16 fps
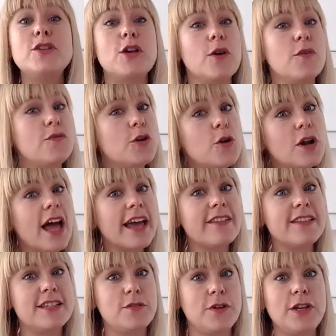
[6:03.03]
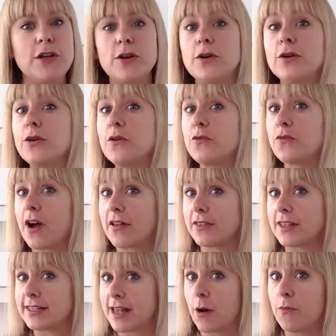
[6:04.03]
So if you like this video, you
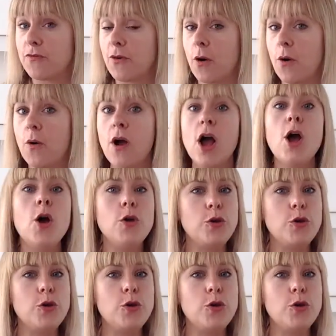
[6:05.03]
found this helpful,